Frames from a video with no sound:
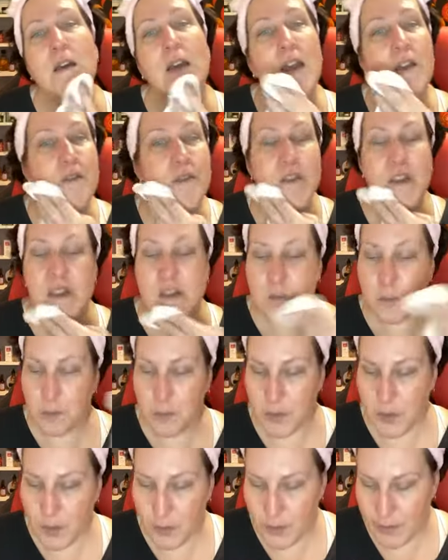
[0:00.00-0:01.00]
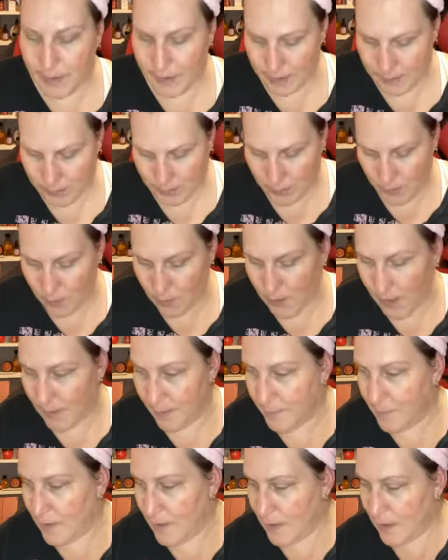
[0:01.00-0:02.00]
Everything's blurry. So
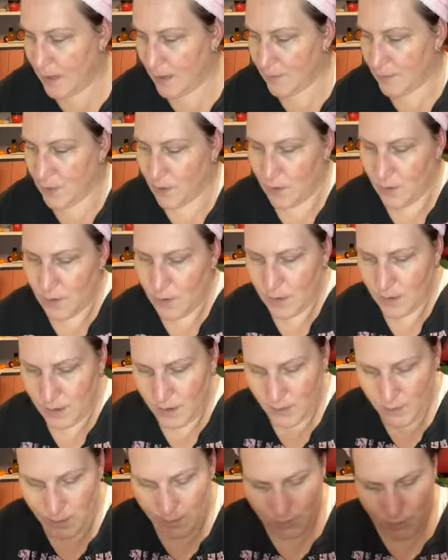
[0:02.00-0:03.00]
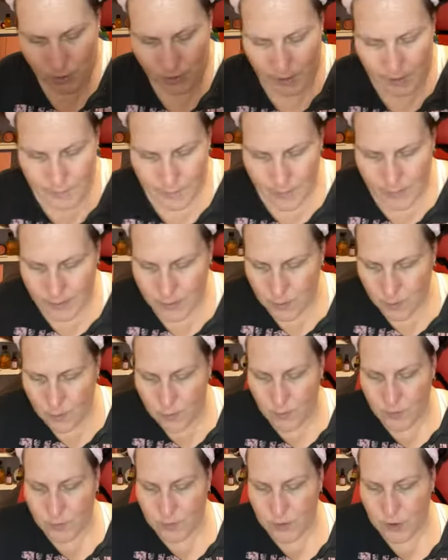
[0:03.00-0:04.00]
I'm going, you know, I'm driving this
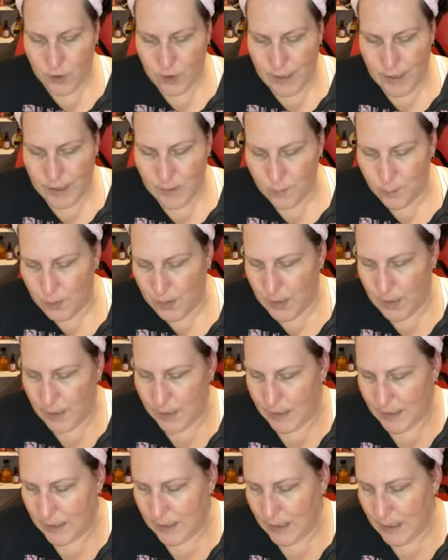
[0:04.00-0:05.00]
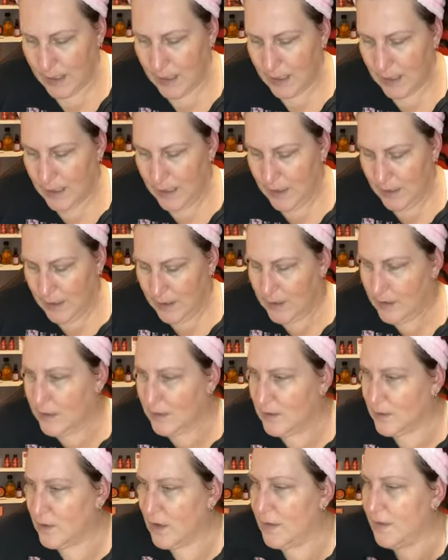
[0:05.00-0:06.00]
whole train blind.
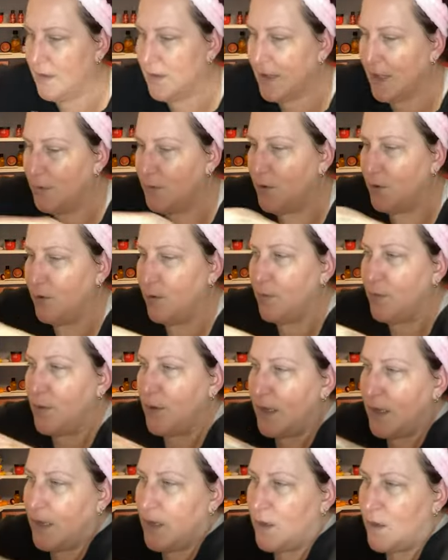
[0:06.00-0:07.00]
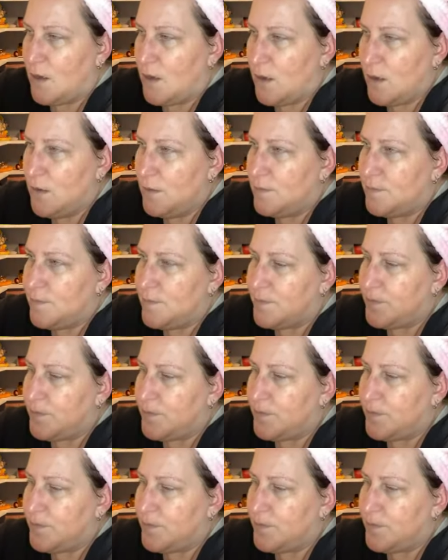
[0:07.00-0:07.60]
So I think I'm doing pretty good.